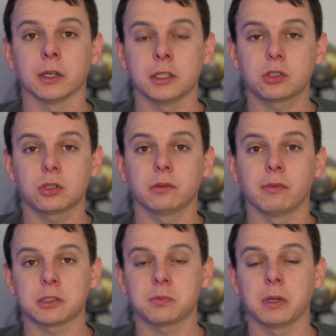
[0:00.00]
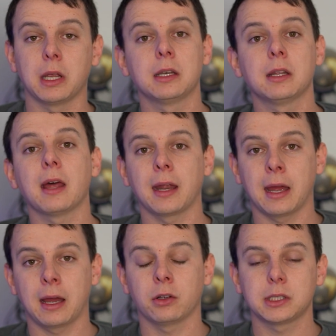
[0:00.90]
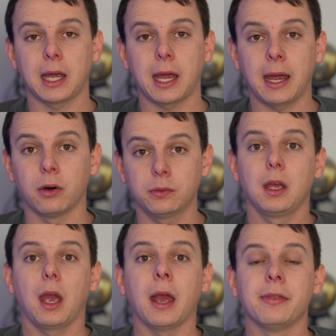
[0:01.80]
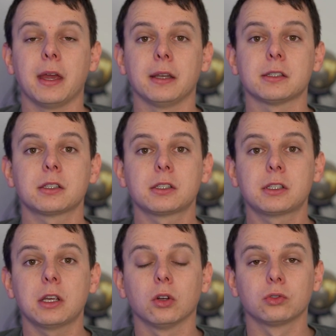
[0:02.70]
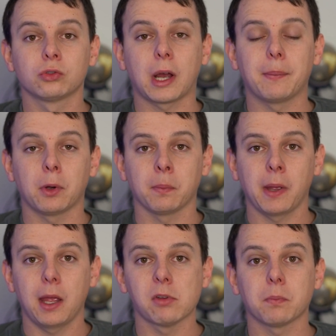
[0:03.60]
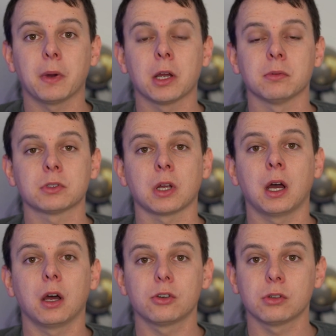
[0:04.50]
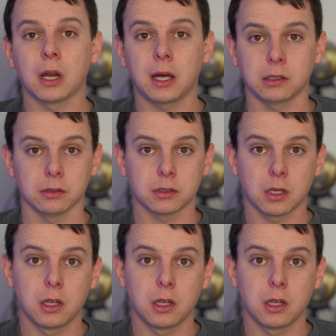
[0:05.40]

initial investment into that house out and then still drop our payment by almost $100.